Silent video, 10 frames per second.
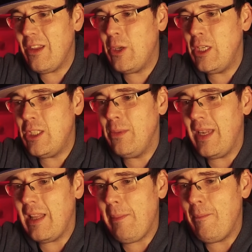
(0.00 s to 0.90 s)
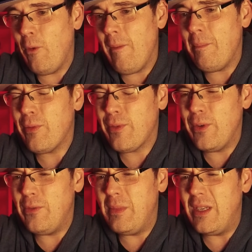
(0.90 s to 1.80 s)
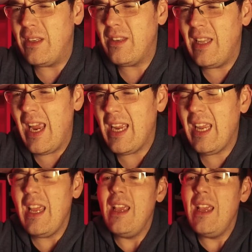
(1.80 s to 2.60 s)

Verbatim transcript: could do a little bit more improvement, like